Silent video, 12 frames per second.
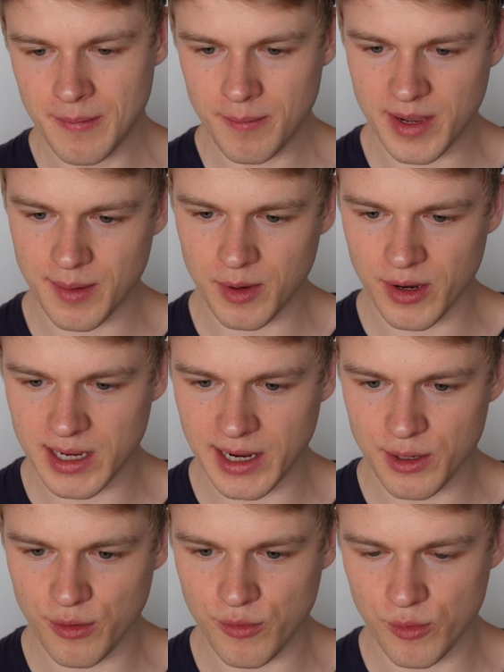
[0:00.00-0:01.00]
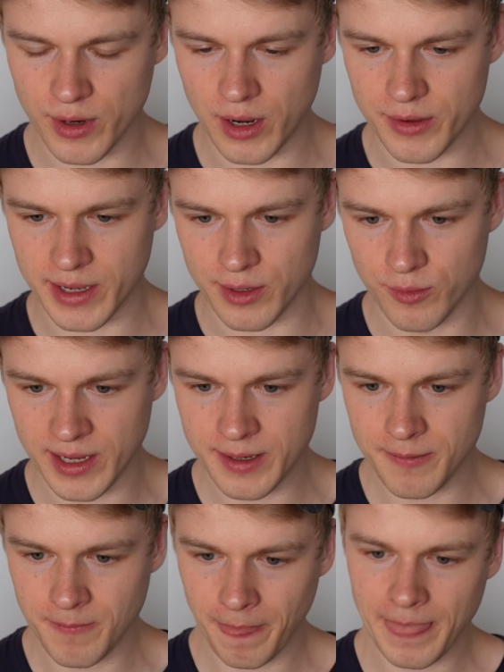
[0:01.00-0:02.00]
But I'm gonna guide you through on how you can do
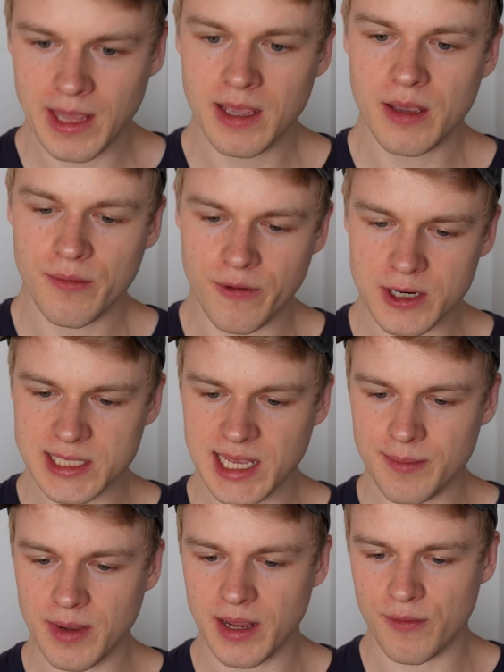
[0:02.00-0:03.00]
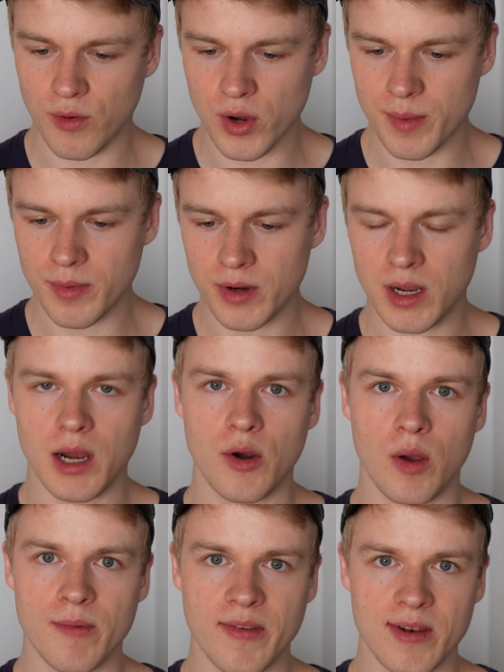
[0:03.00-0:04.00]
that. First name and phone number are
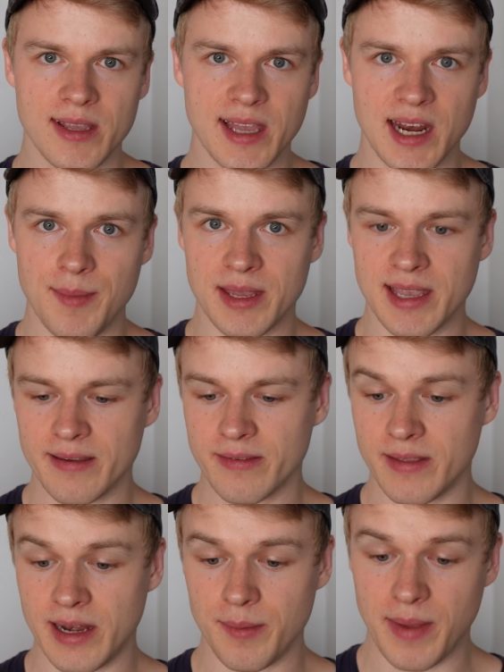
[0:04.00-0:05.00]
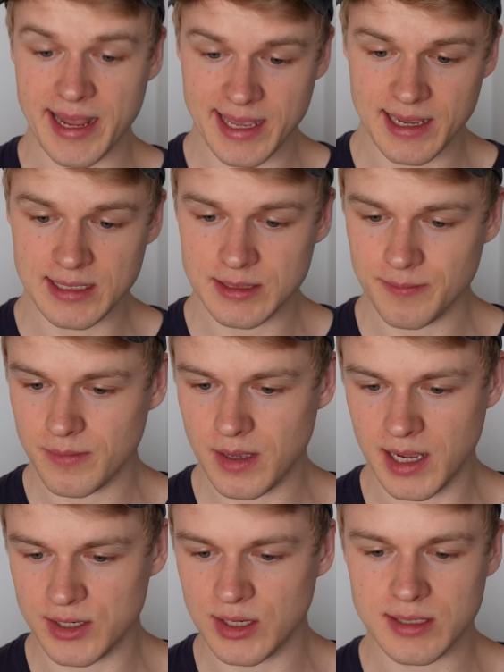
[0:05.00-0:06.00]
obviously dynamic tags that in my case,
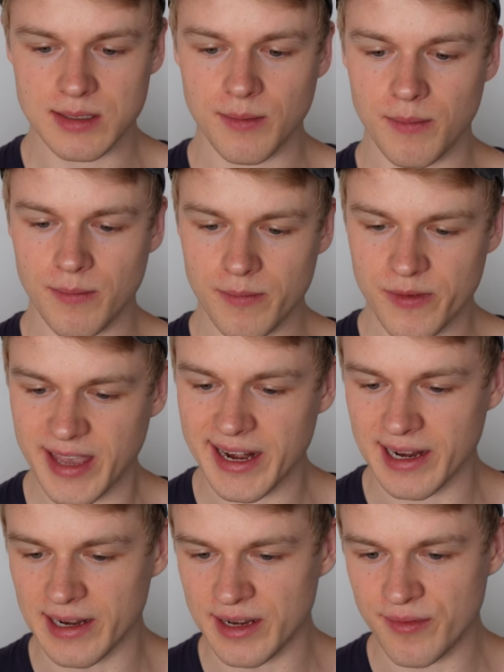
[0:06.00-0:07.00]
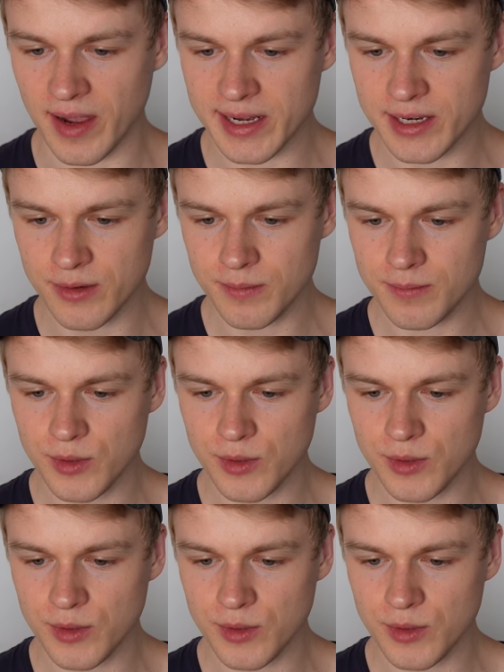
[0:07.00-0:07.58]
I just statically defined here.